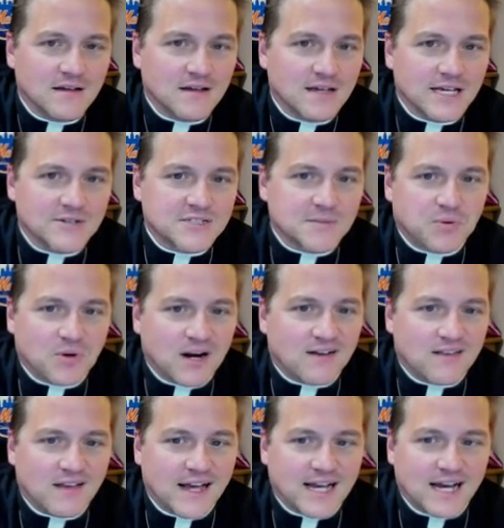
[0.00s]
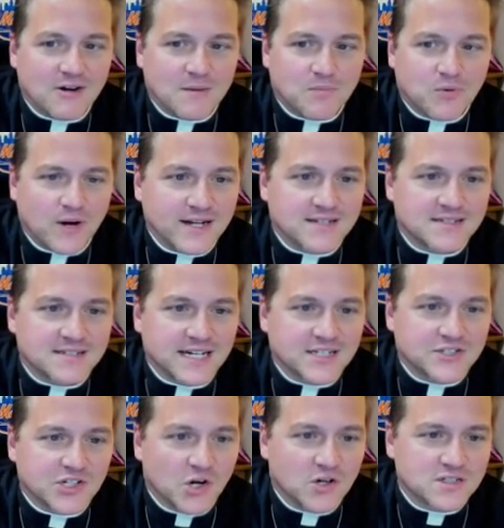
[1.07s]
It was a prayer like I would have prayed to St.
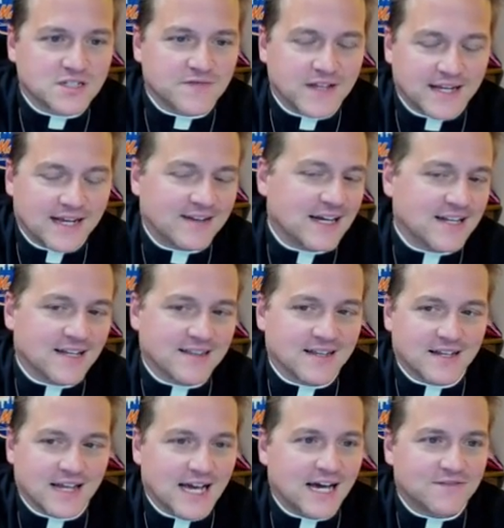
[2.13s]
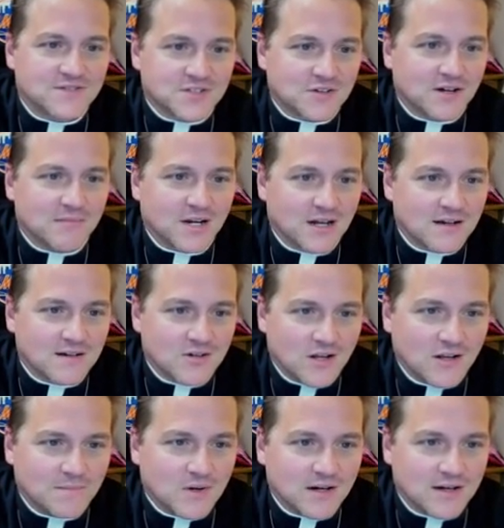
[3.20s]
Joseph, like I got nothing left, so I'm going to call
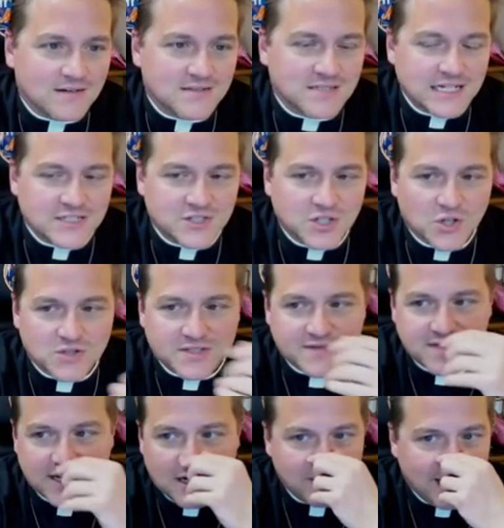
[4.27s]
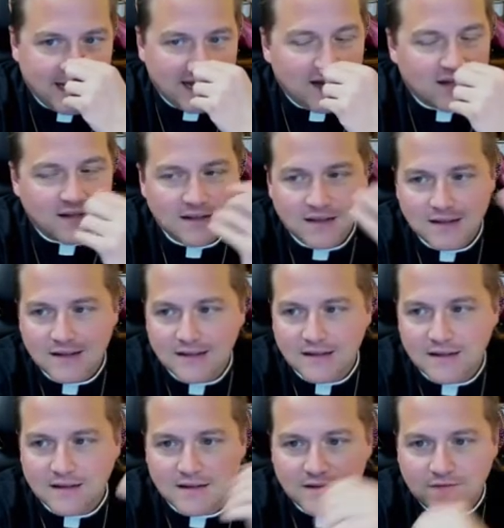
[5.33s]
upon St. Joseph to help me out
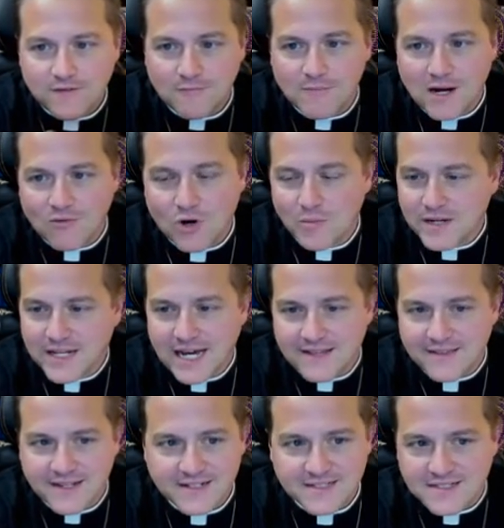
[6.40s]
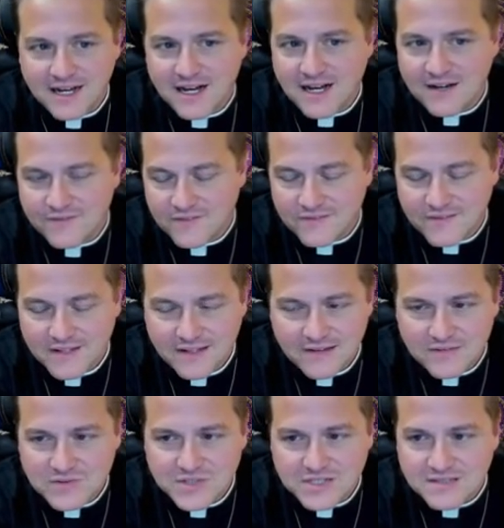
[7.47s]
from my Roman Catholic stuff. It
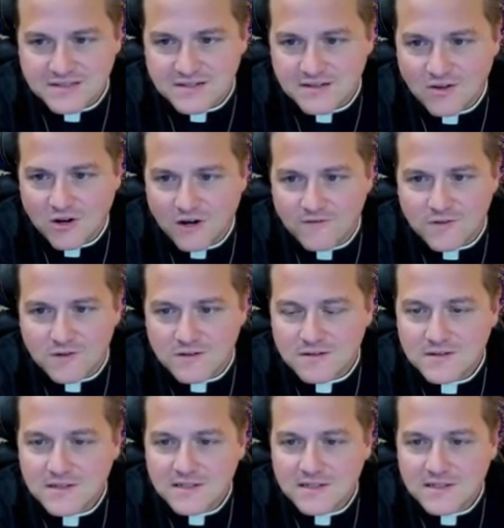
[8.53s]
was just an awful...